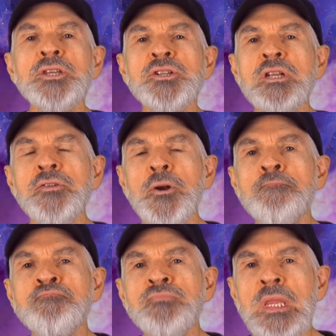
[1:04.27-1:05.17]
Steve
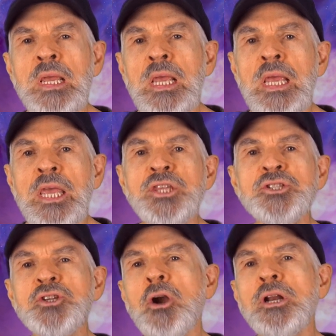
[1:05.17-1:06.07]
here. He
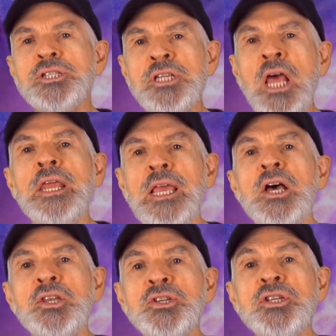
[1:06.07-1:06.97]
started telling
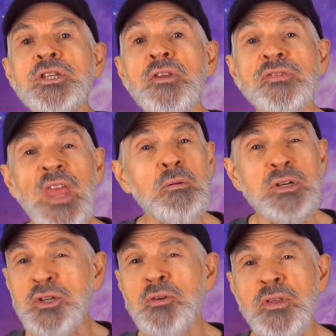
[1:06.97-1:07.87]
us that they
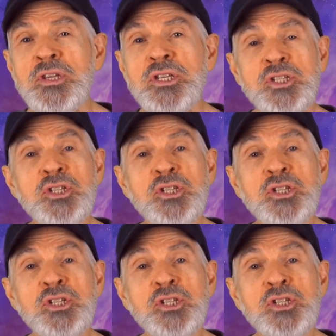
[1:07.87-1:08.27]
would do this in